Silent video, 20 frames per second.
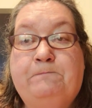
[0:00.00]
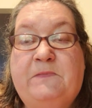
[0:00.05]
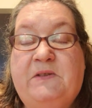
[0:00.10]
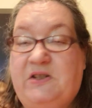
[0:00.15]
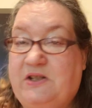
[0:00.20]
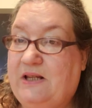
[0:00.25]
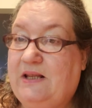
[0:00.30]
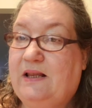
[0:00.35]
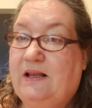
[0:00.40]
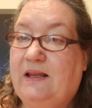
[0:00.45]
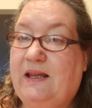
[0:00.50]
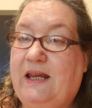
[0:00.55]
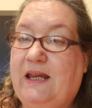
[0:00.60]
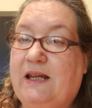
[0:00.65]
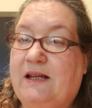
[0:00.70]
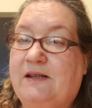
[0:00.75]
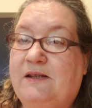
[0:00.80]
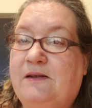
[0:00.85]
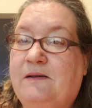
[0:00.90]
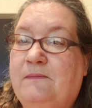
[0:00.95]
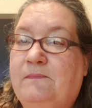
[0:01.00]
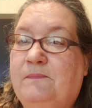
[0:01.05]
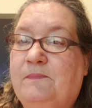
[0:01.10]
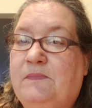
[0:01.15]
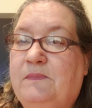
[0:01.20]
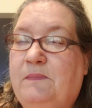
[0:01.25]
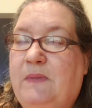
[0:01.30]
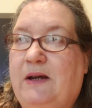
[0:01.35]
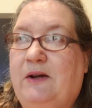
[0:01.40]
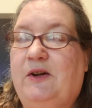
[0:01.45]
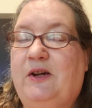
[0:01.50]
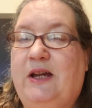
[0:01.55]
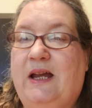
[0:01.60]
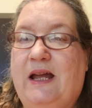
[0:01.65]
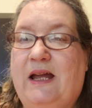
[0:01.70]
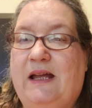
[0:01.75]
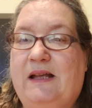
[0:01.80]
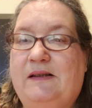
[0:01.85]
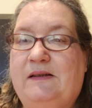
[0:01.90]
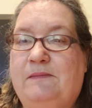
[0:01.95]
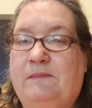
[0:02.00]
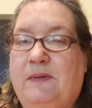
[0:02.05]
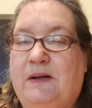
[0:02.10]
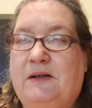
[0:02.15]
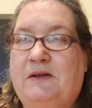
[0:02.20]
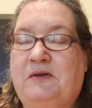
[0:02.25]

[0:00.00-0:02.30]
see the links. Mary Ann,